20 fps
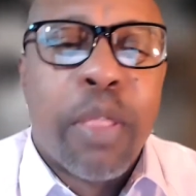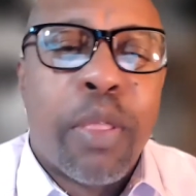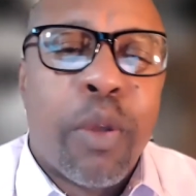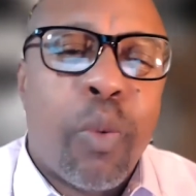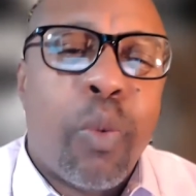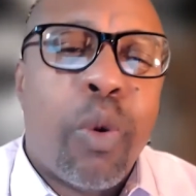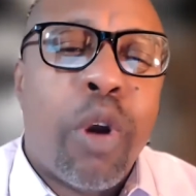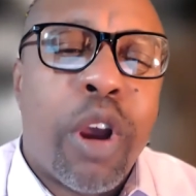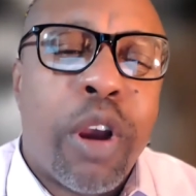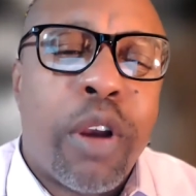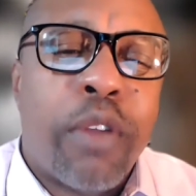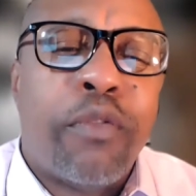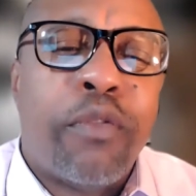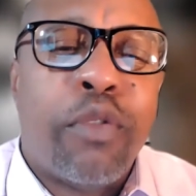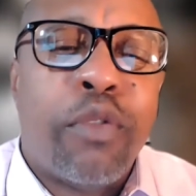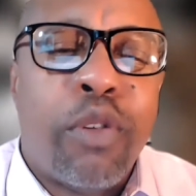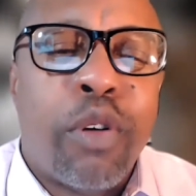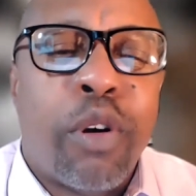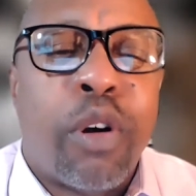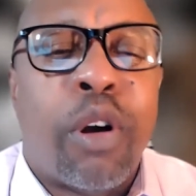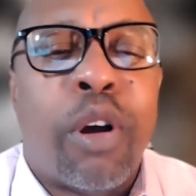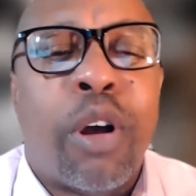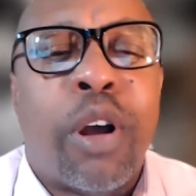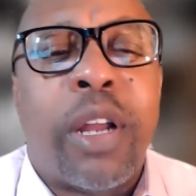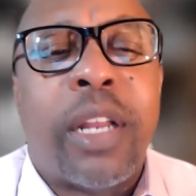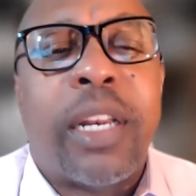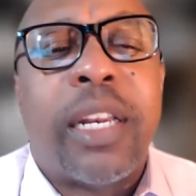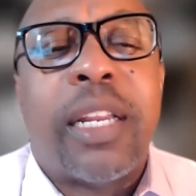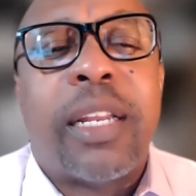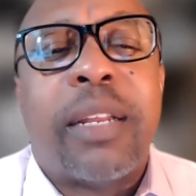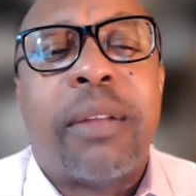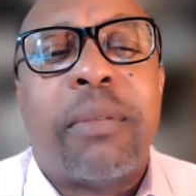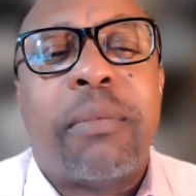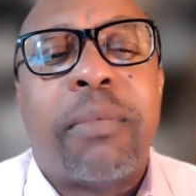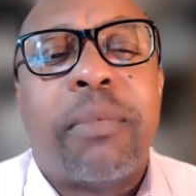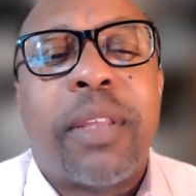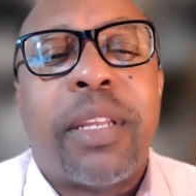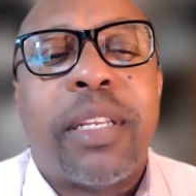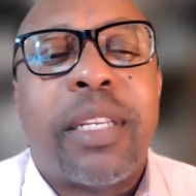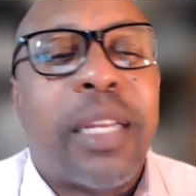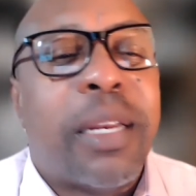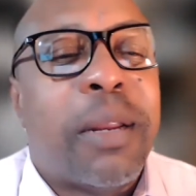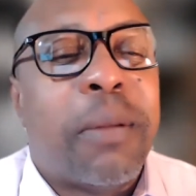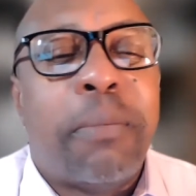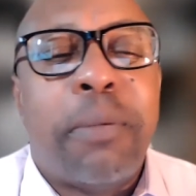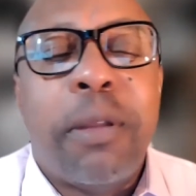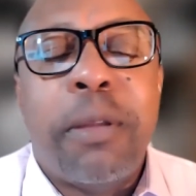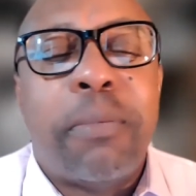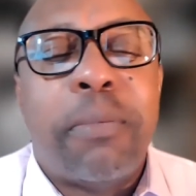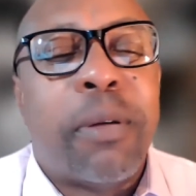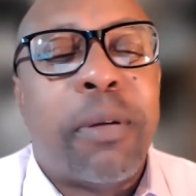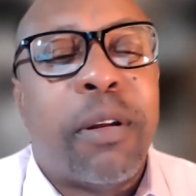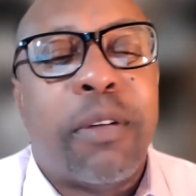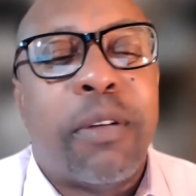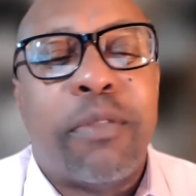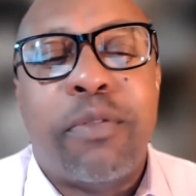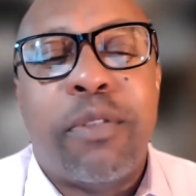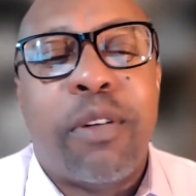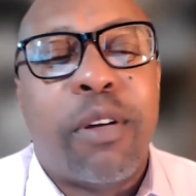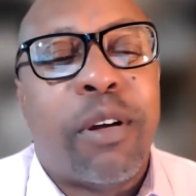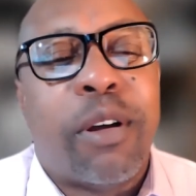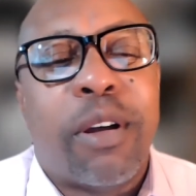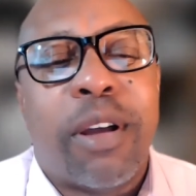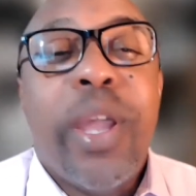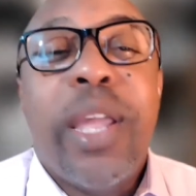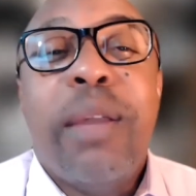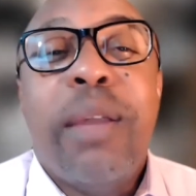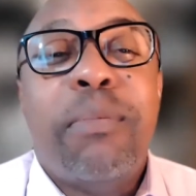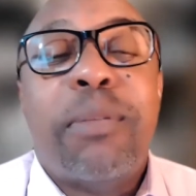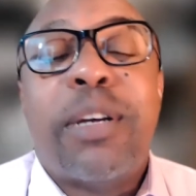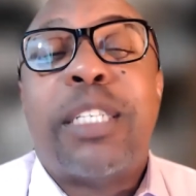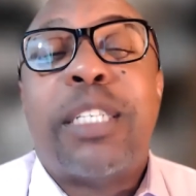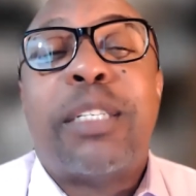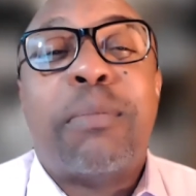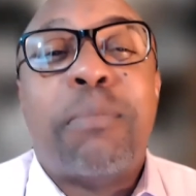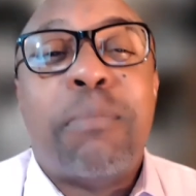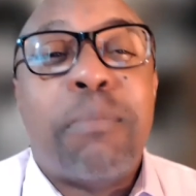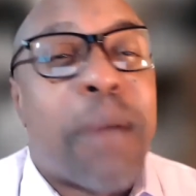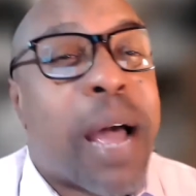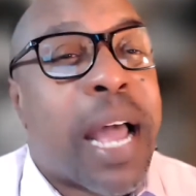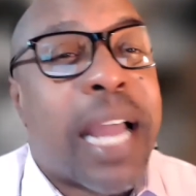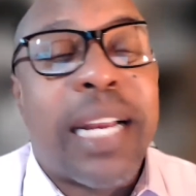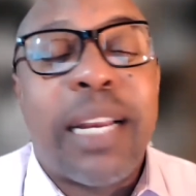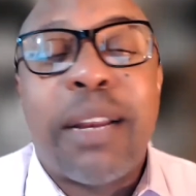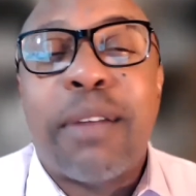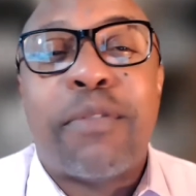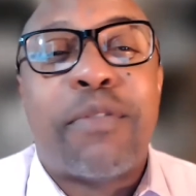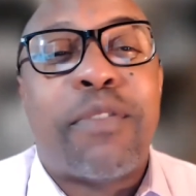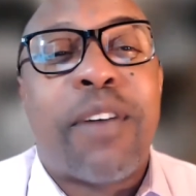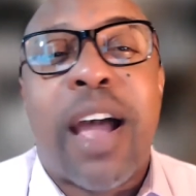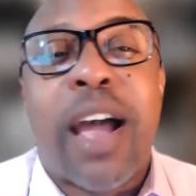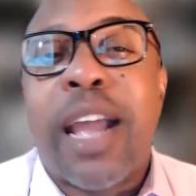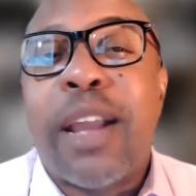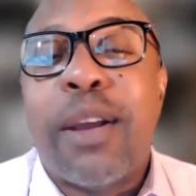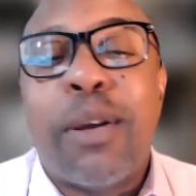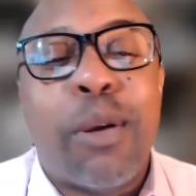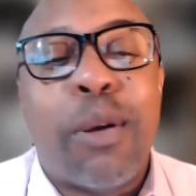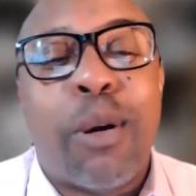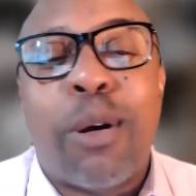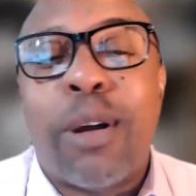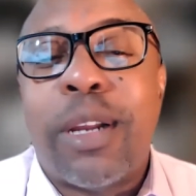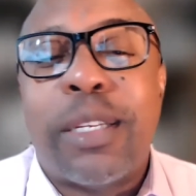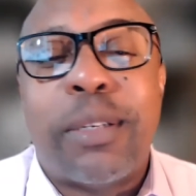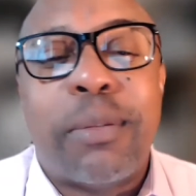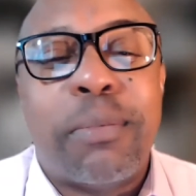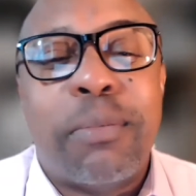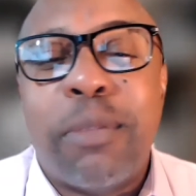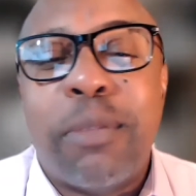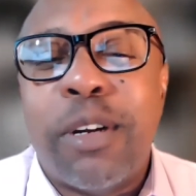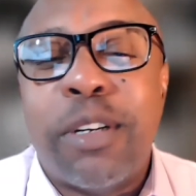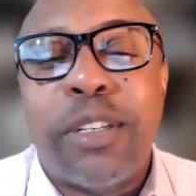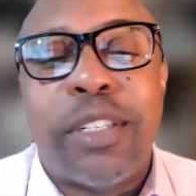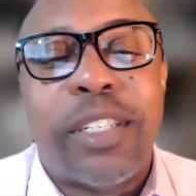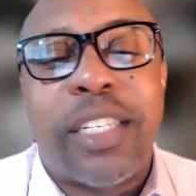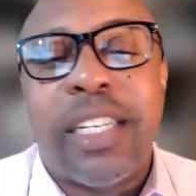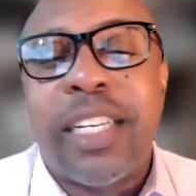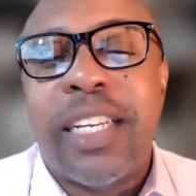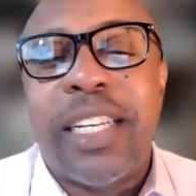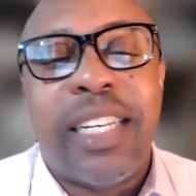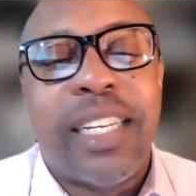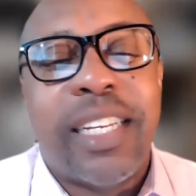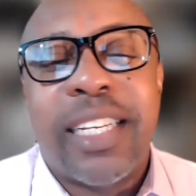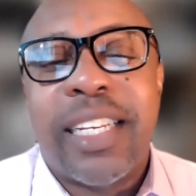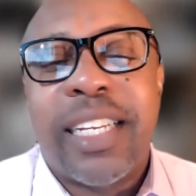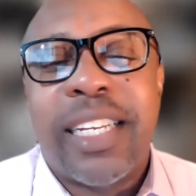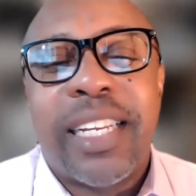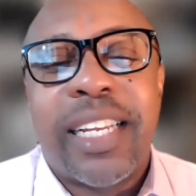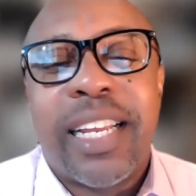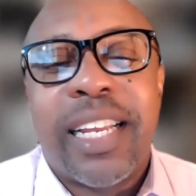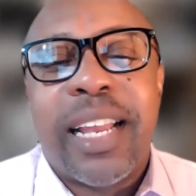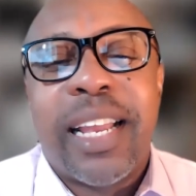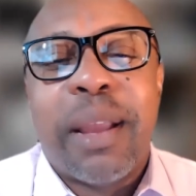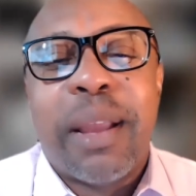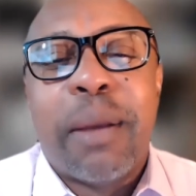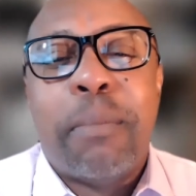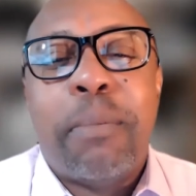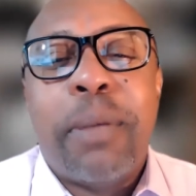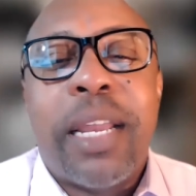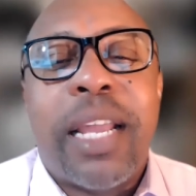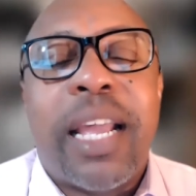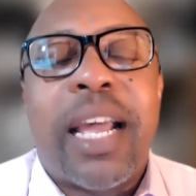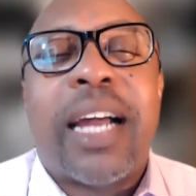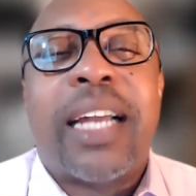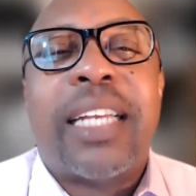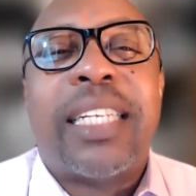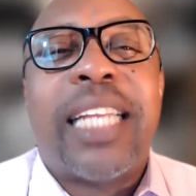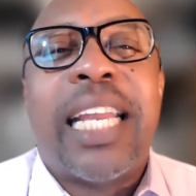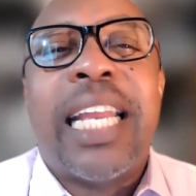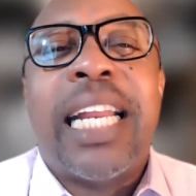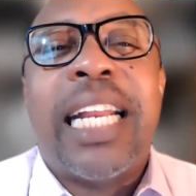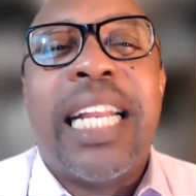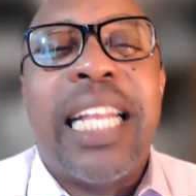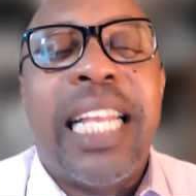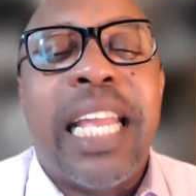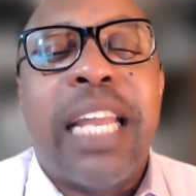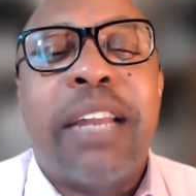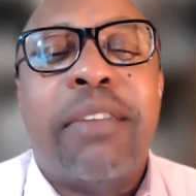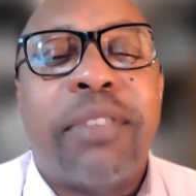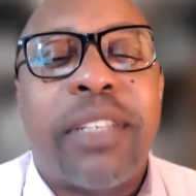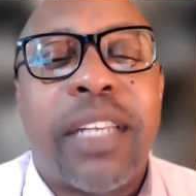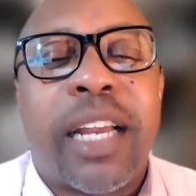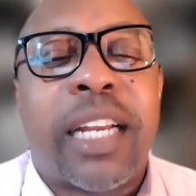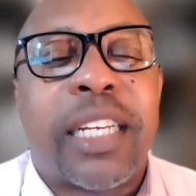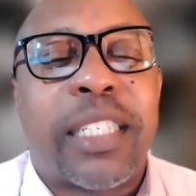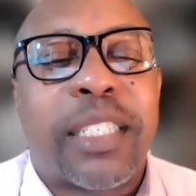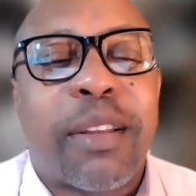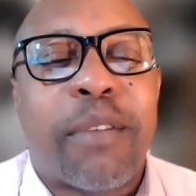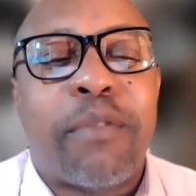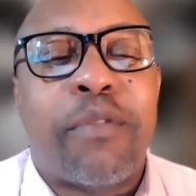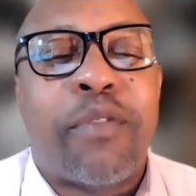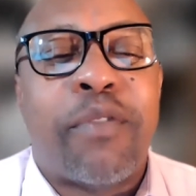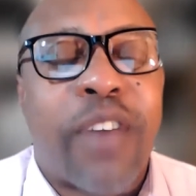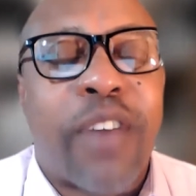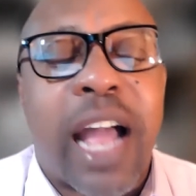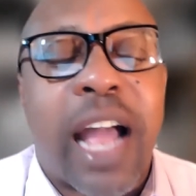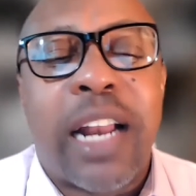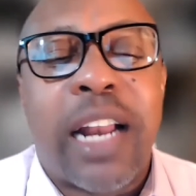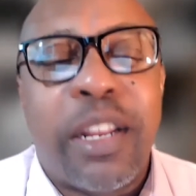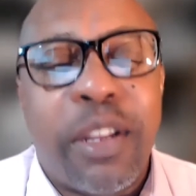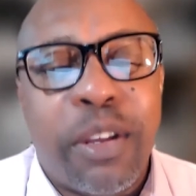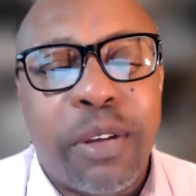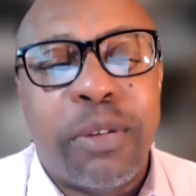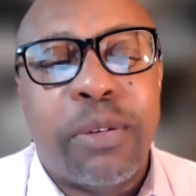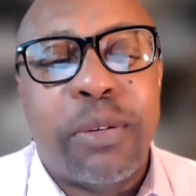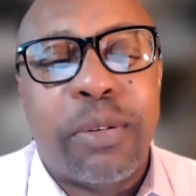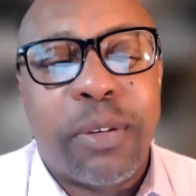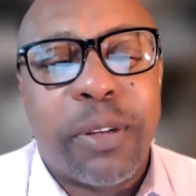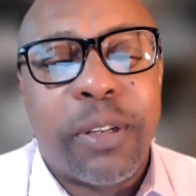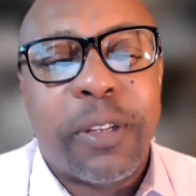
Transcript: The word of God to the people of God. We must magnify God's mercy because it gives us value.